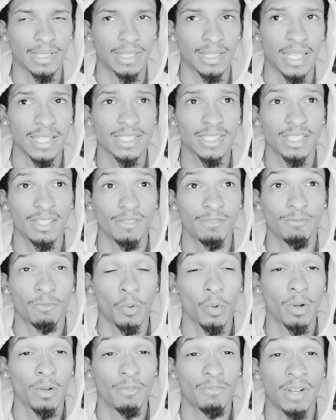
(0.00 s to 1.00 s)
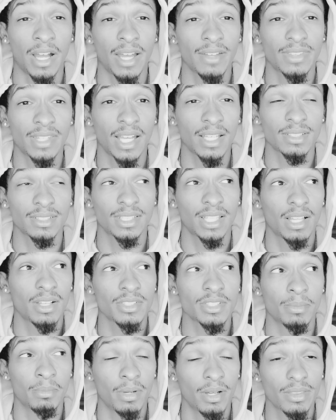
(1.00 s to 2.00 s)
Less than
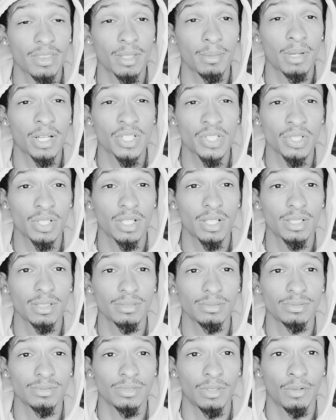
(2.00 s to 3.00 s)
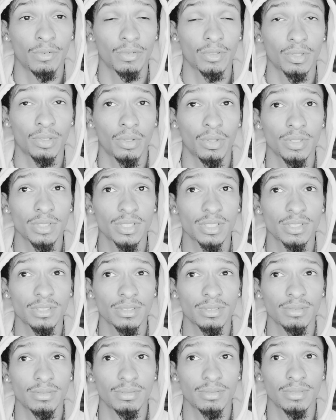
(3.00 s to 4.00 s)
$5,000 a month on my truck over the
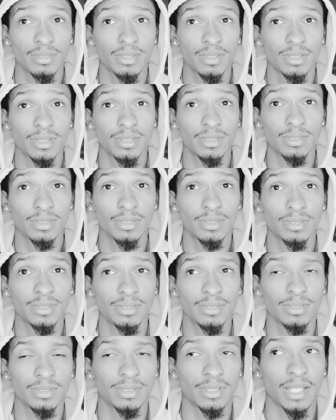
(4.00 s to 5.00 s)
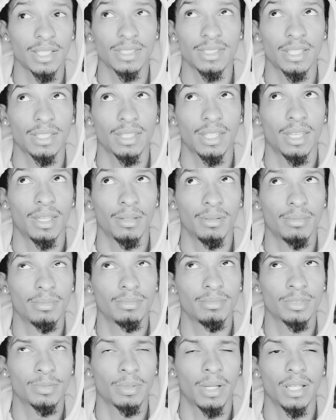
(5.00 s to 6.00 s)
course. No, it's not that.
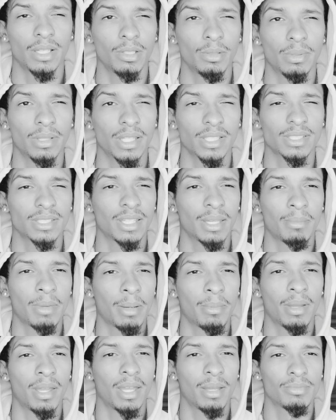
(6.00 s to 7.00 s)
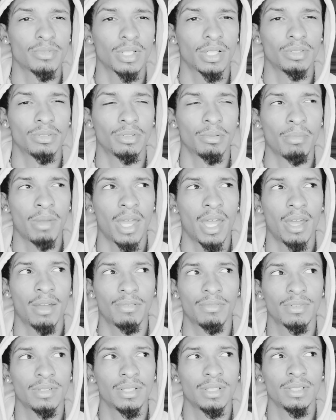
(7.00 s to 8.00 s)
It's probably a little bit less than that. My bad. I'm trying to do the
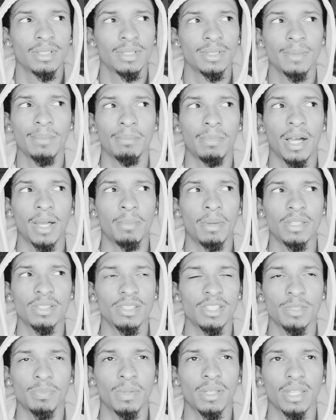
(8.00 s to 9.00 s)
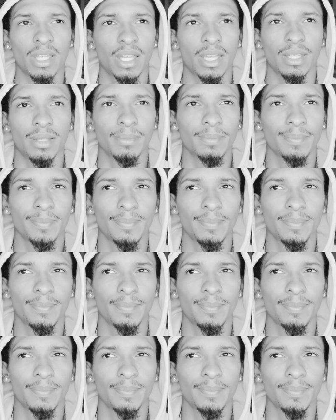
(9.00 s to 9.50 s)
math. But I basically spent like